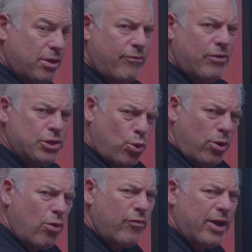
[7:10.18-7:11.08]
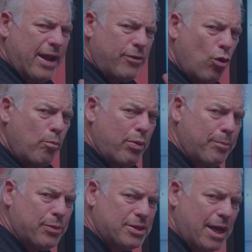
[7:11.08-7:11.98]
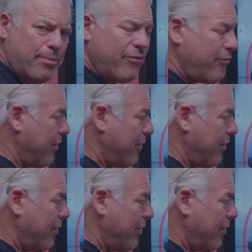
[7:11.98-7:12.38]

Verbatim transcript: to short overhang, no bumper type of